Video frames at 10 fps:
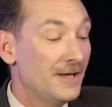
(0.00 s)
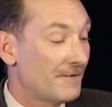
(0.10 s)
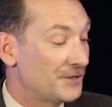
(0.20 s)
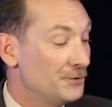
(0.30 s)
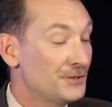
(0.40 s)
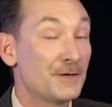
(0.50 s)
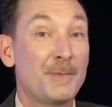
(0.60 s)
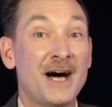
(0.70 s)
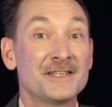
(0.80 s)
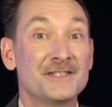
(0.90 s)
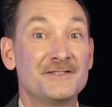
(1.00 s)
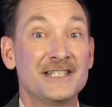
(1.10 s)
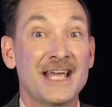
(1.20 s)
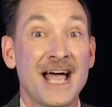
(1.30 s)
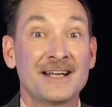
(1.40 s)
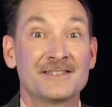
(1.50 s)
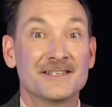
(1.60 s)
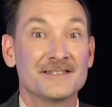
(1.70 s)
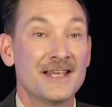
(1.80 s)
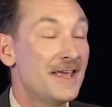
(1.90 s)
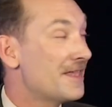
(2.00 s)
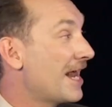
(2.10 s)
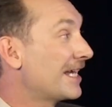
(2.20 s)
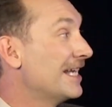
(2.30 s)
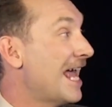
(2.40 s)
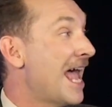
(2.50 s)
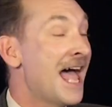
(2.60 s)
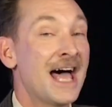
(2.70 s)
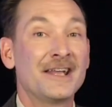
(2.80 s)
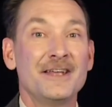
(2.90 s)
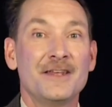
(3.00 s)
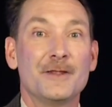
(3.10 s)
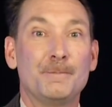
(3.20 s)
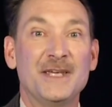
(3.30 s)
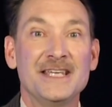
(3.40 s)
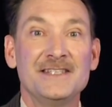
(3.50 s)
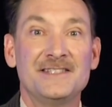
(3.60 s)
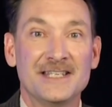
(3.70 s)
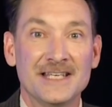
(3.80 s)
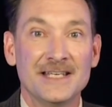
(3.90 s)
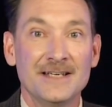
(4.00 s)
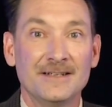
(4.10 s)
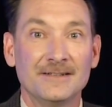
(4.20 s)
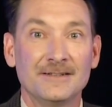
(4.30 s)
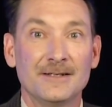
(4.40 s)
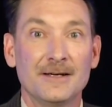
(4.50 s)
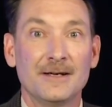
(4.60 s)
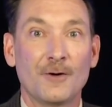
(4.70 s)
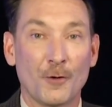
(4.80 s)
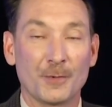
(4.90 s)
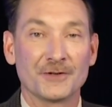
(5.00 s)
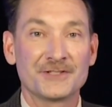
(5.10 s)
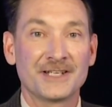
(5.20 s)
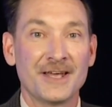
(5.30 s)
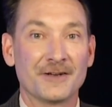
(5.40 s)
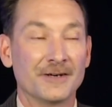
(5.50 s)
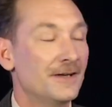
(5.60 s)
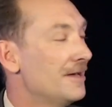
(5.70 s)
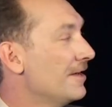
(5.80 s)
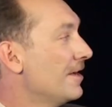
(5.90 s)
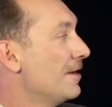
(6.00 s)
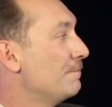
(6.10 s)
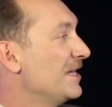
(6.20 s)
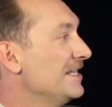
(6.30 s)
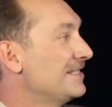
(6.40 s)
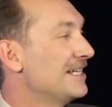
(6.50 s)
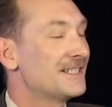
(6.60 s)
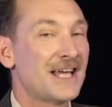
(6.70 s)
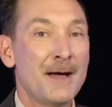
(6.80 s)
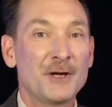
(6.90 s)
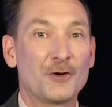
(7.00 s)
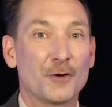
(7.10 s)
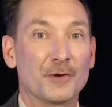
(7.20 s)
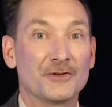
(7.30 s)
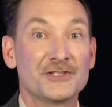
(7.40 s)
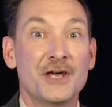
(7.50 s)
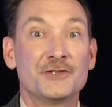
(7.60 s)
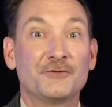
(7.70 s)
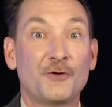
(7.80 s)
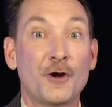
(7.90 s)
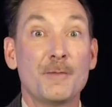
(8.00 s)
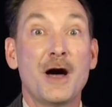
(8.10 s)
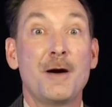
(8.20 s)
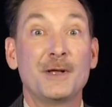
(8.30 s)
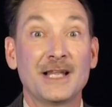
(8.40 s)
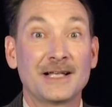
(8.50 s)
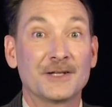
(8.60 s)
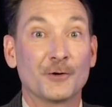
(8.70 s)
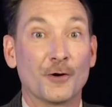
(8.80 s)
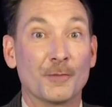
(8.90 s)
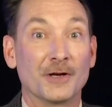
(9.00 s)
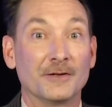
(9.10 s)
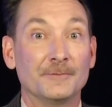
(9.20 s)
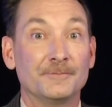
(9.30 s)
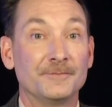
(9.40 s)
If I choose the positive z-axis, then I can add the pz orbitals together, pz atomic orbitals, to form a molecular orbital.